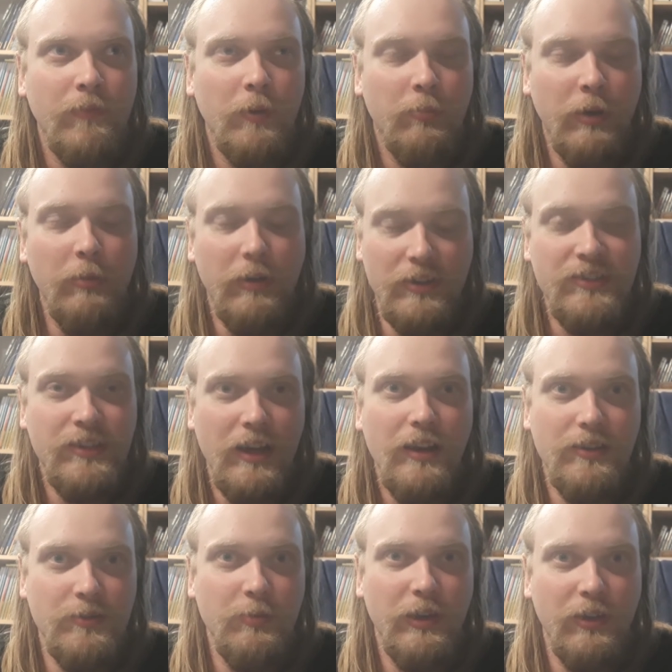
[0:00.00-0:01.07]
pretty much
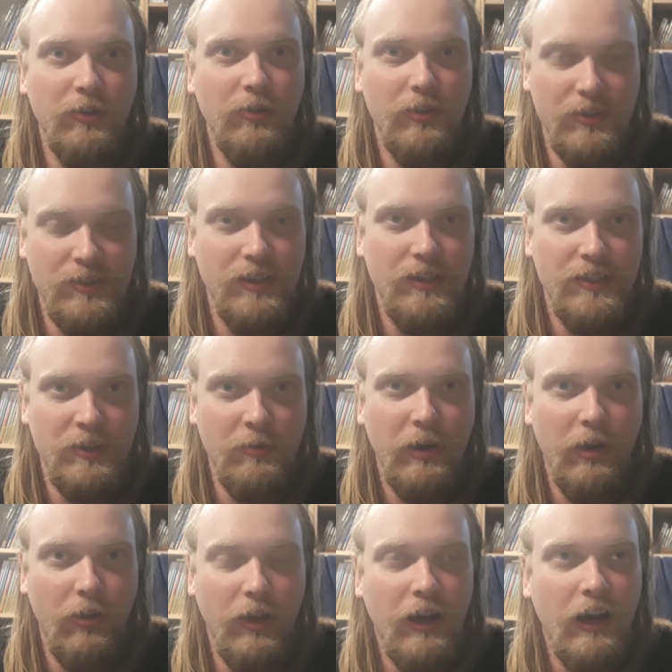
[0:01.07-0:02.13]
says we can do this the easy way
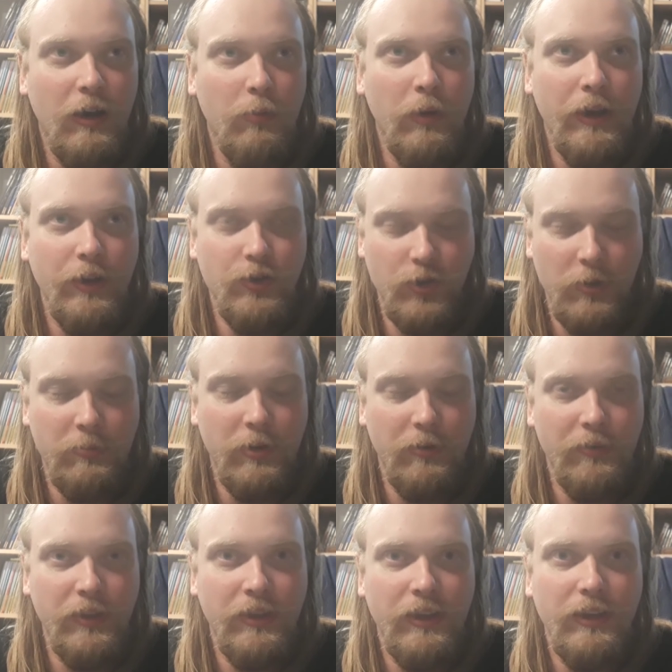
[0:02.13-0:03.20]
or the hard way. Drop
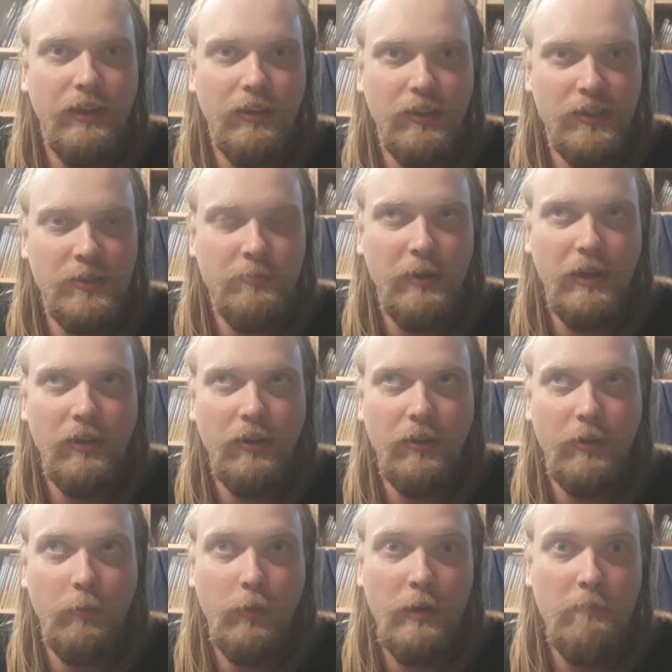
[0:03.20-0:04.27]
off the kid in the speeder,
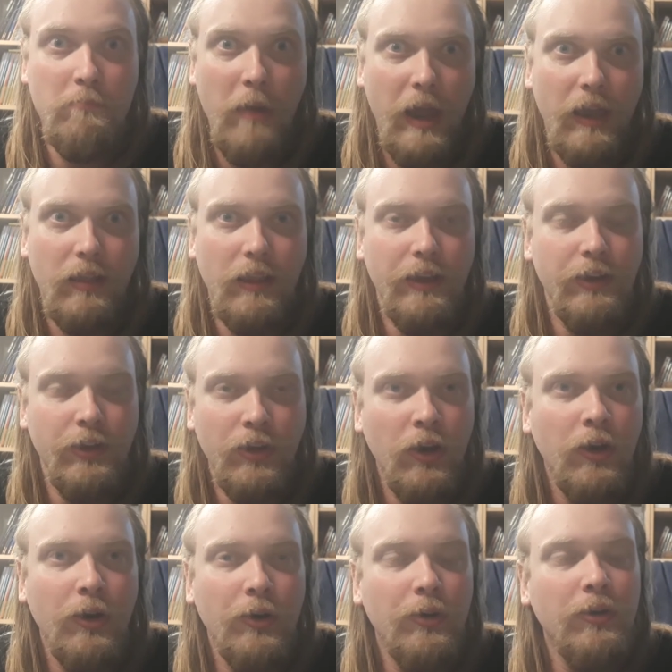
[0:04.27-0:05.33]
and we may let you
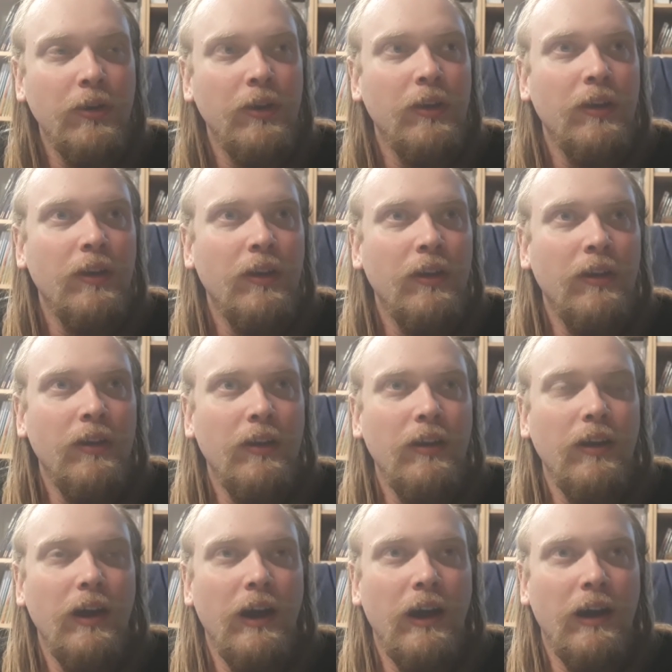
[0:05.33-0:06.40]
go.
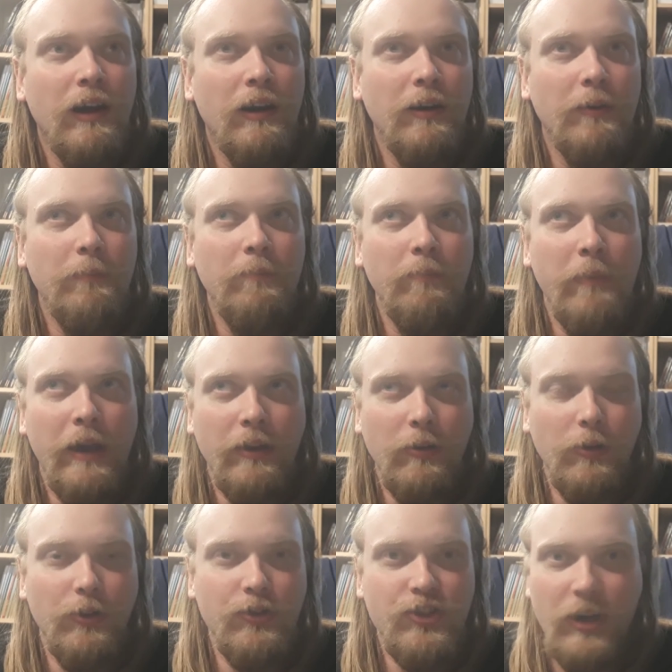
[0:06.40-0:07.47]

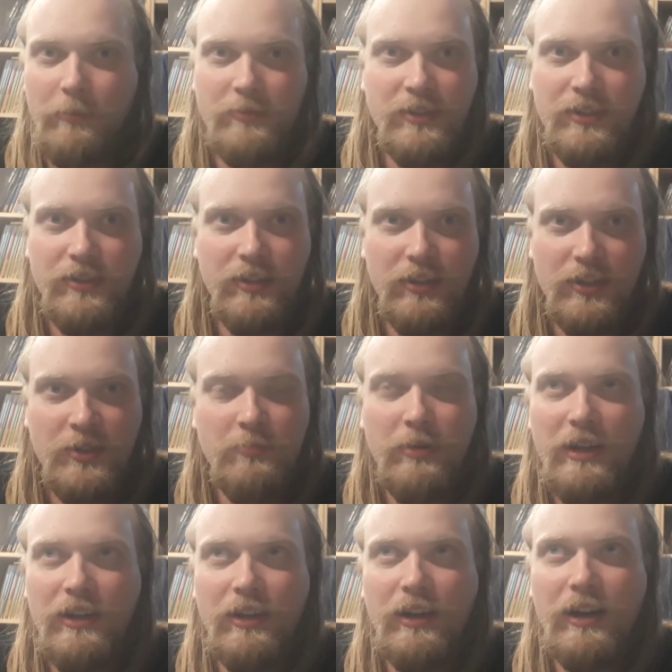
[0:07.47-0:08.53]
Mandalore jumps into the
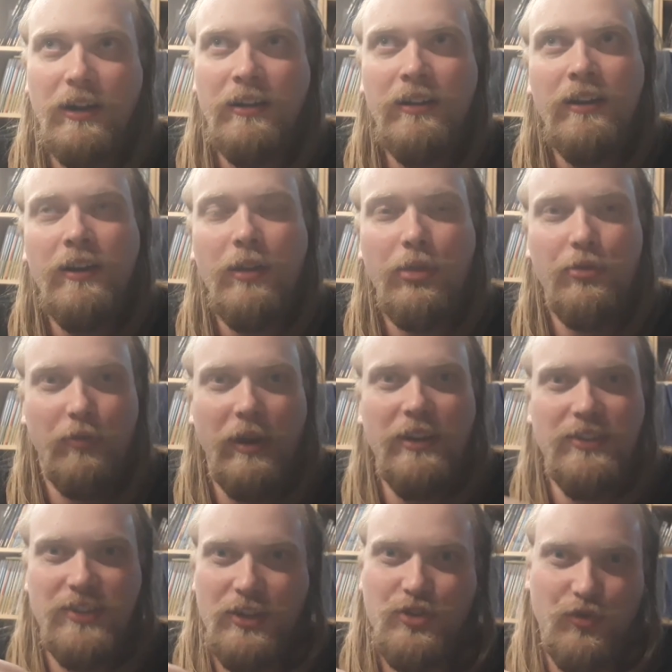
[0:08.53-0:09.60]
speeder,
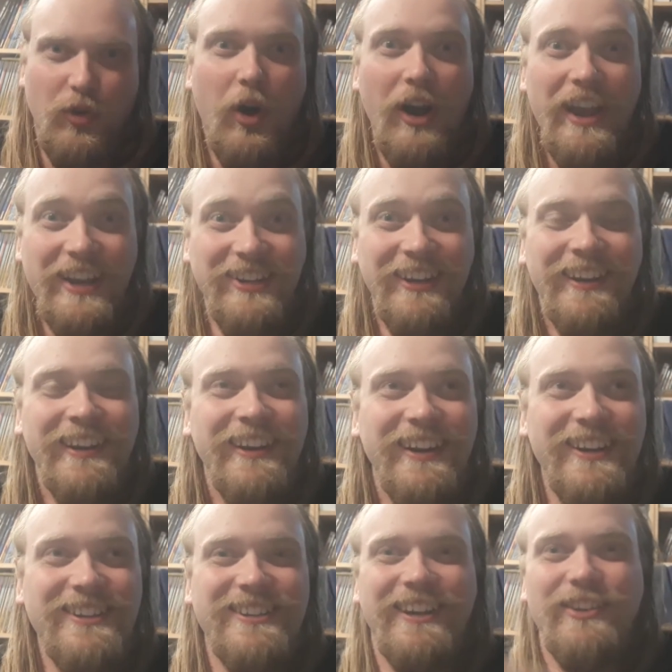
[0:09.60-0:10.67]
threatens a droid.
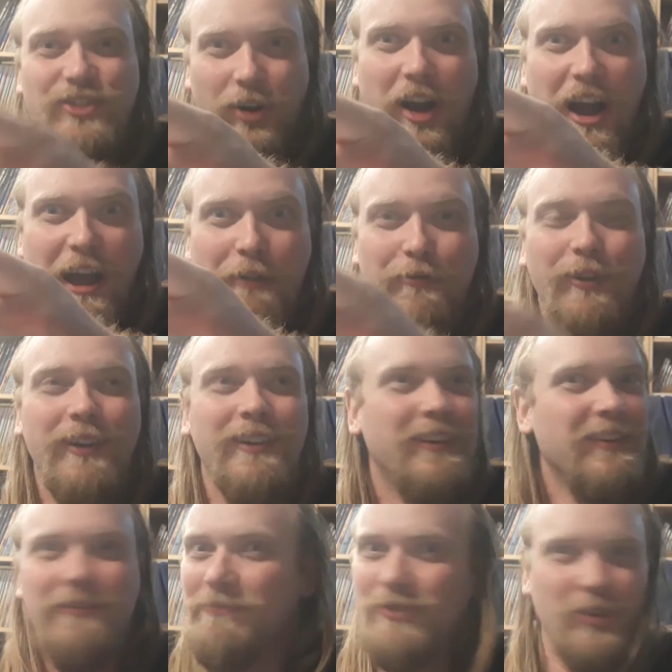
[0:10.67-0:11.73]
He's like, drive!
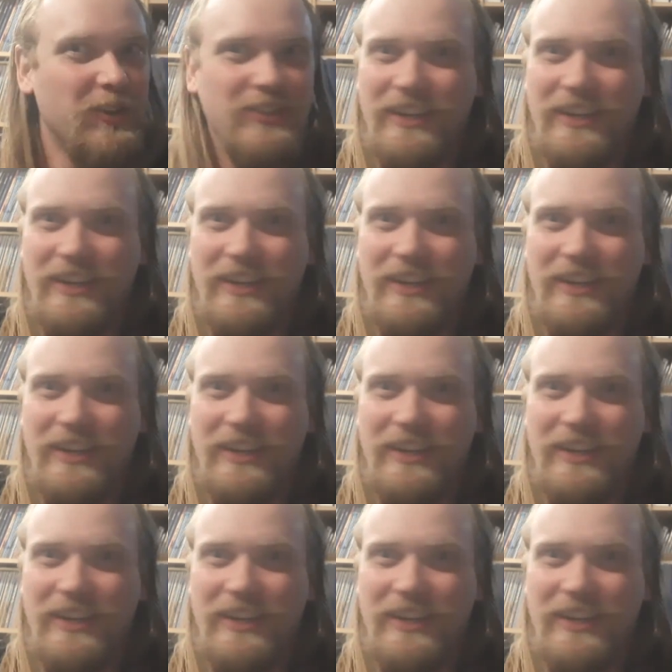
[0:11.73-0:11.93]
Droid's